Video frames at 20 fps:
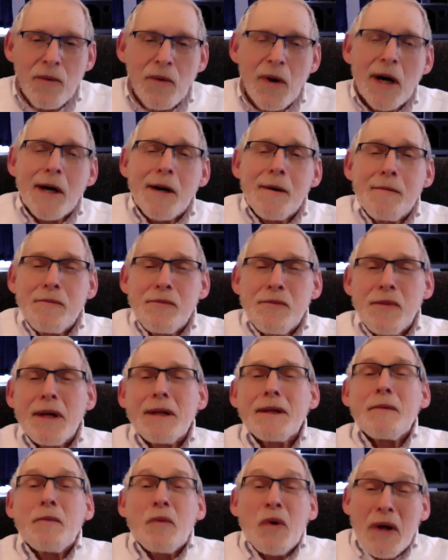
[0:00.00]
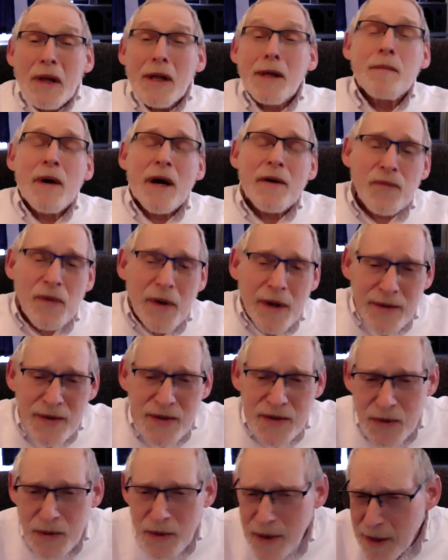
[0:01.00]
Welcome, welcome, welcome, my
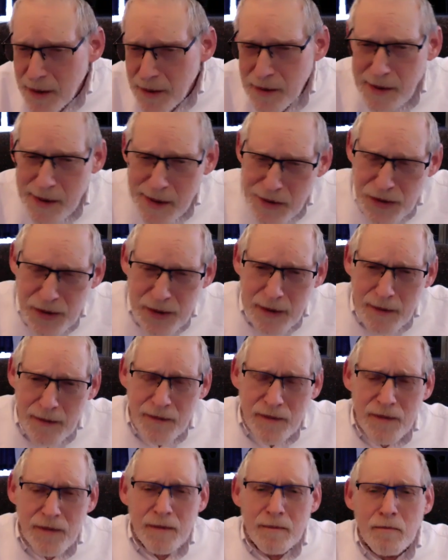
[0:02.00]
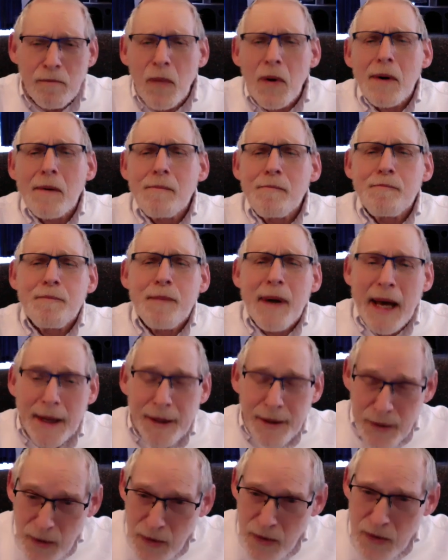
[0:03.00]
friends, to another edition of More
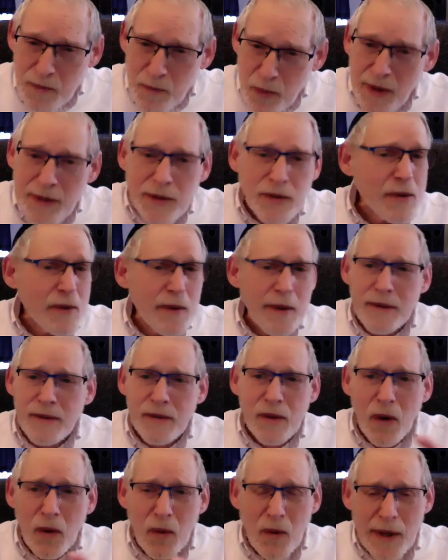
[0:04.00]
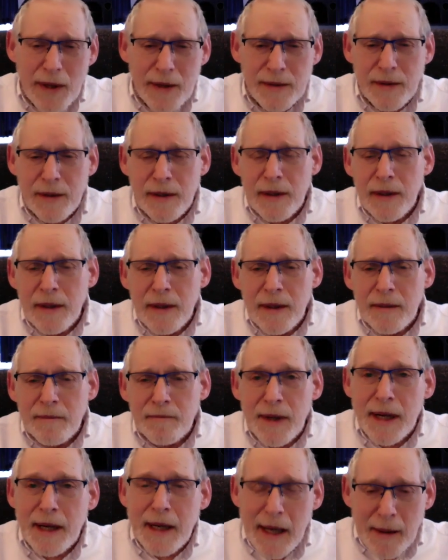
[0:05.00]
Bad News, brought to you, as always,
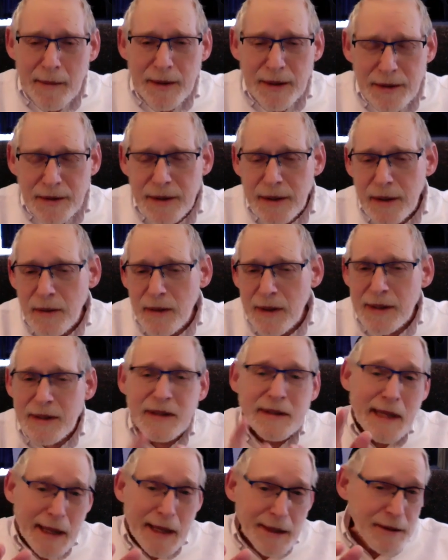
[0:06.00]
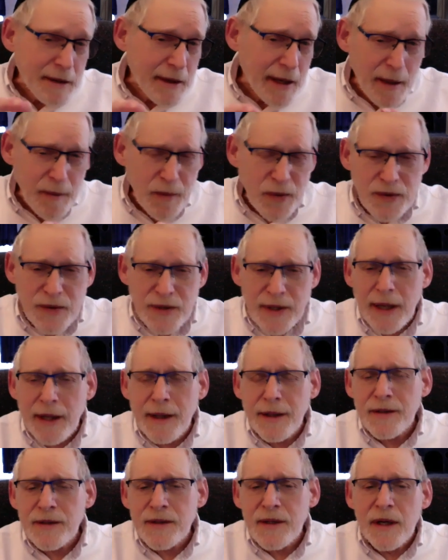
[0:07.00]
by Camel Cigarettes. Take the Camel's
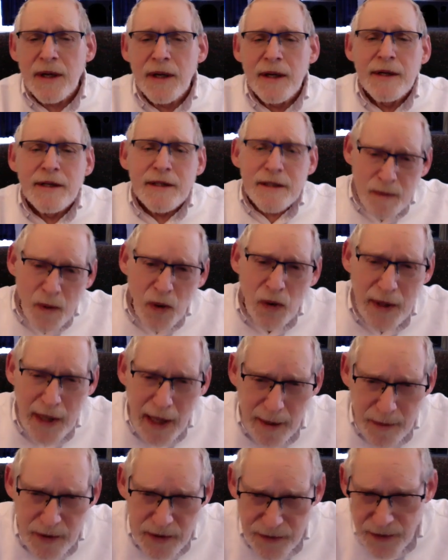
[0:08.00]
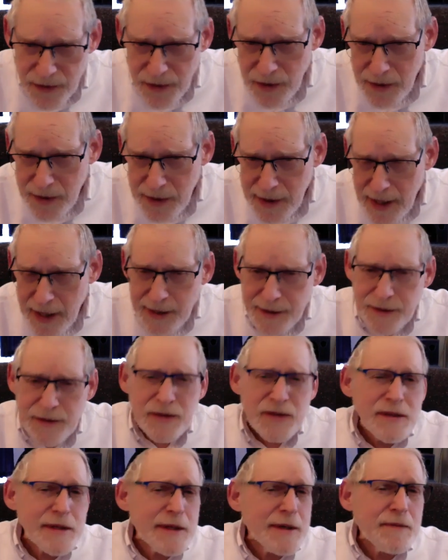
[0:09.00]
Challenge, smoke Camels for 30 days,
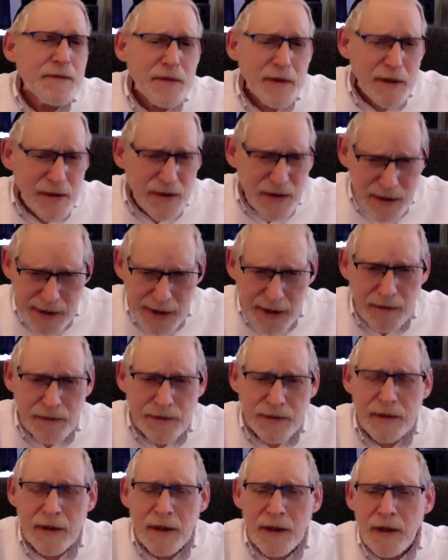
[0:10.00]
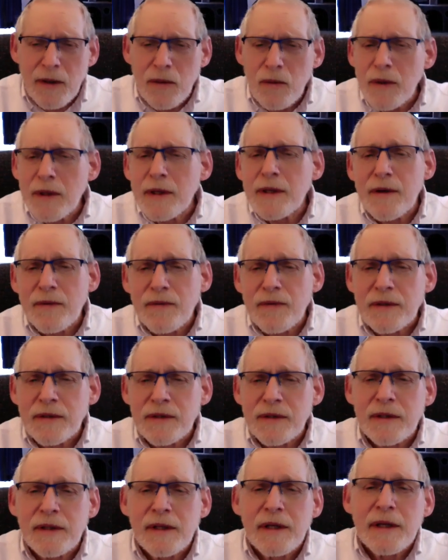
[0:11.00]
and see for yourself what a
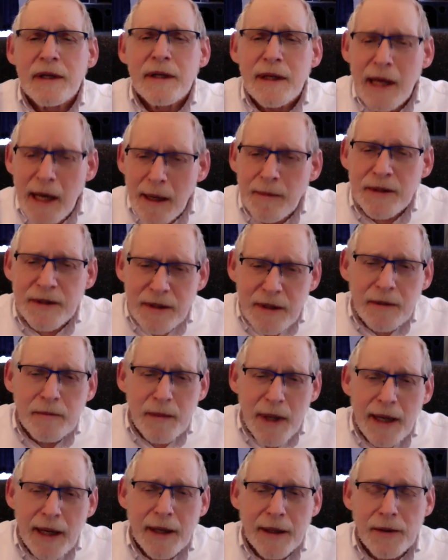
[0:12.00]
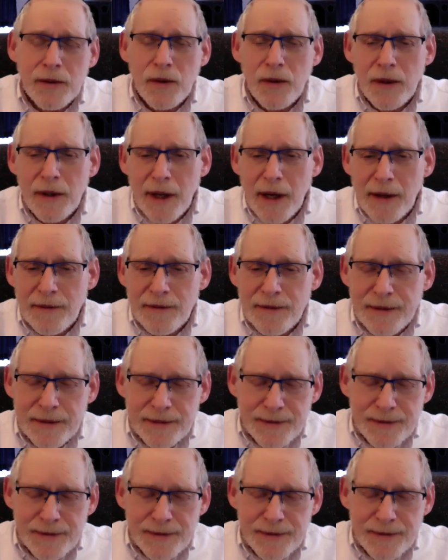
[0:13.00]
difference Camels can make in your life.